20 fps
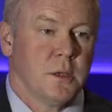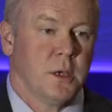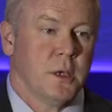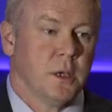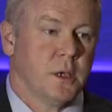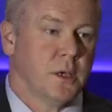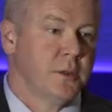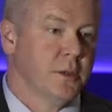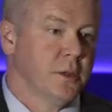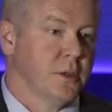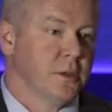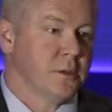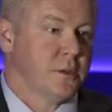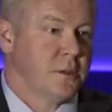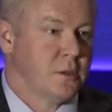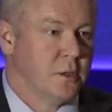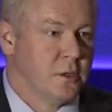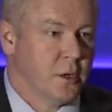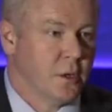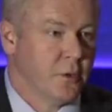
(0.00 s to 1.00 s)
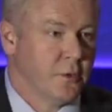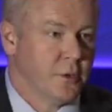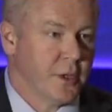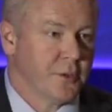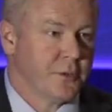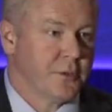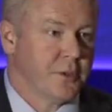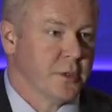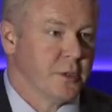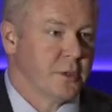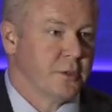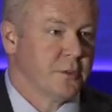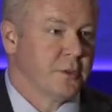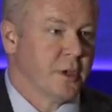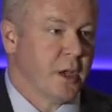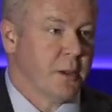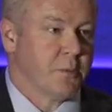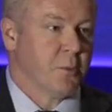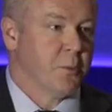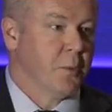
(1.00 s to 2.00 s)
Yeah, I think, you know, debt ceiling's
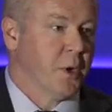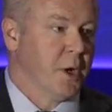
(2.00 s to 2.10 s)
top of